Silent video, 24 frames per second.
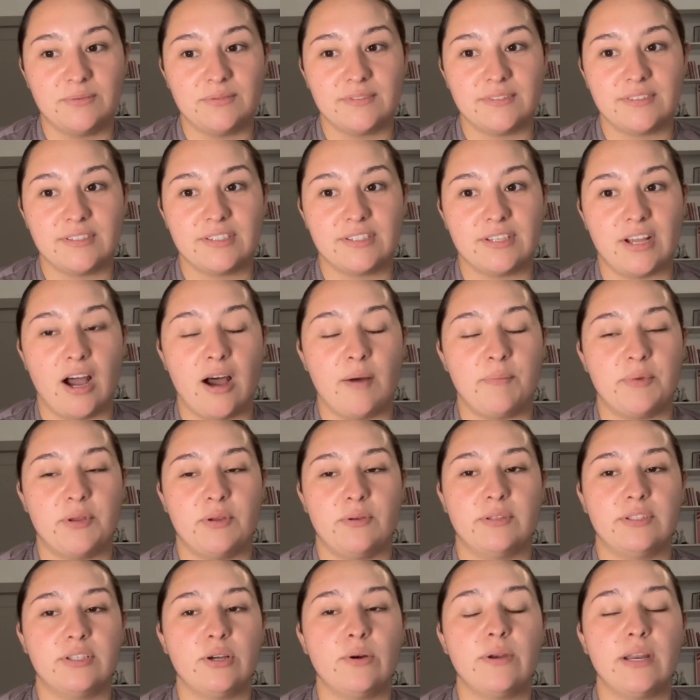stop
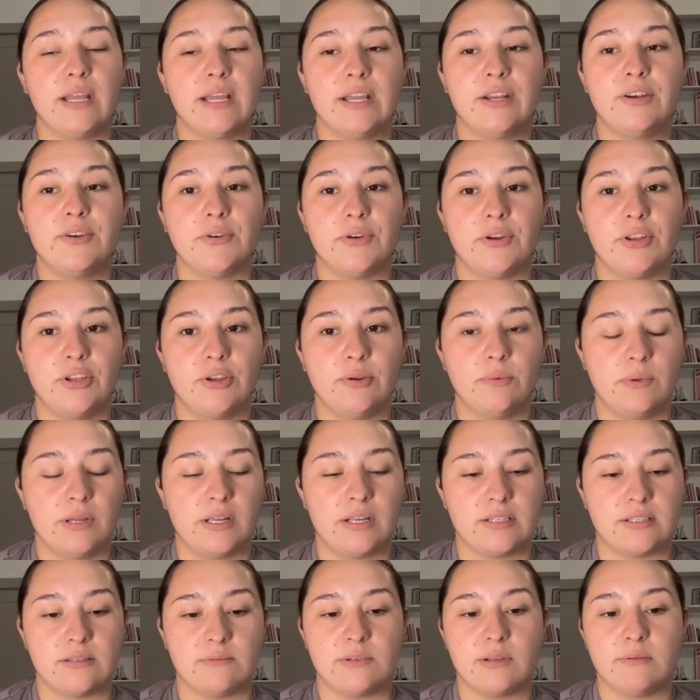you. Don't hinder you,
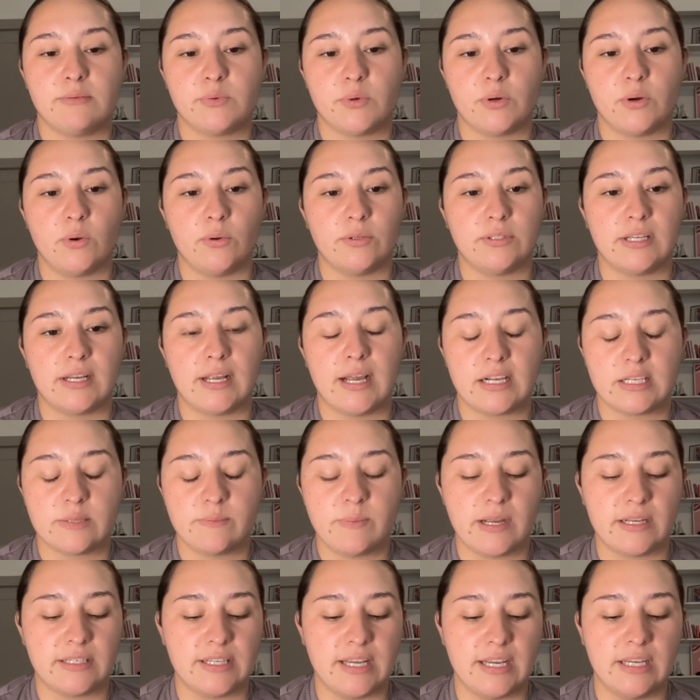because sometimes we're holding
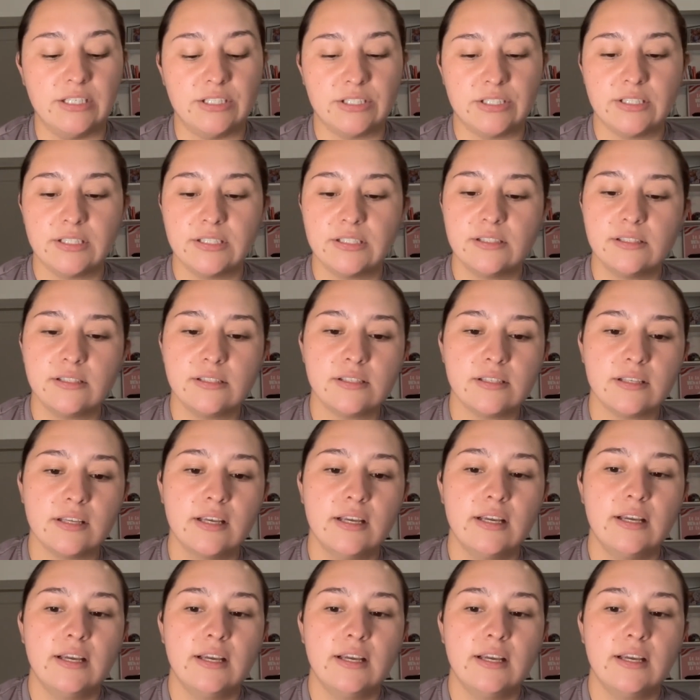expectations.